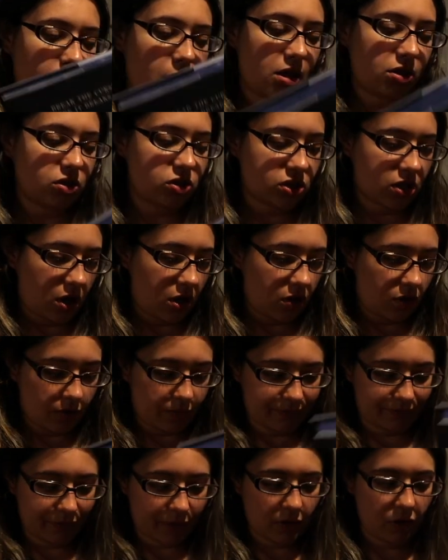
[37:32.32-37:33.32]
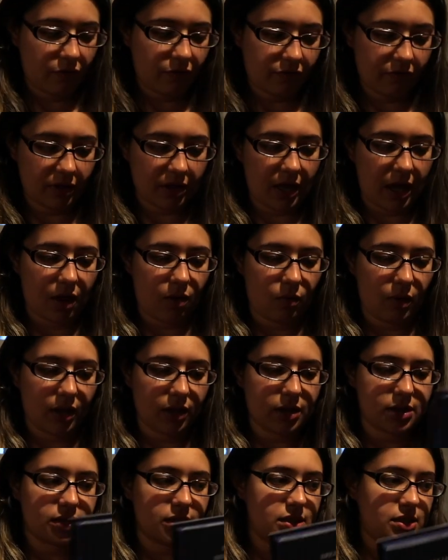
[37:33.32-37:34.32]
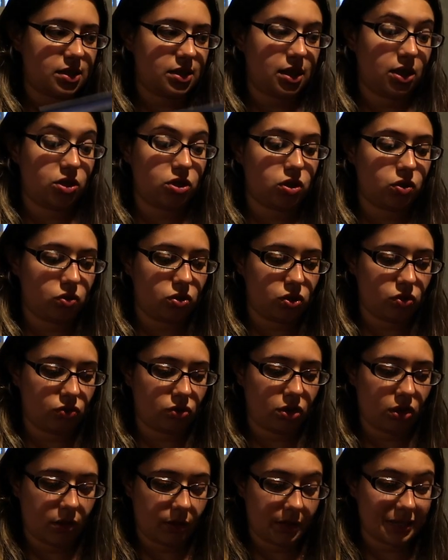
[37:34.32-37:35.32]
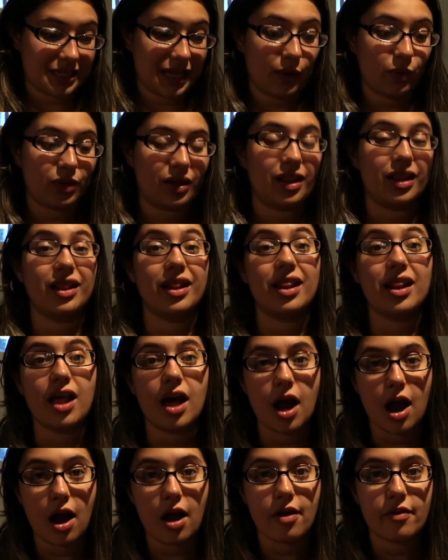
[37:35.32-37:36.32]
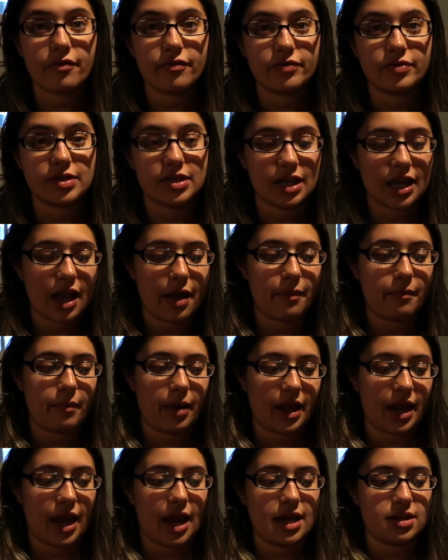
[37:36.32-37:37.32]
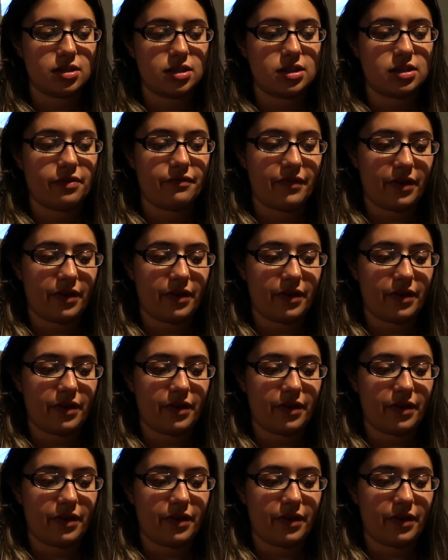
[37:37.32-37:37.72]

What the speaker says: month, so hopefully that wait list doesn't take too long, because I would love to get my hands on some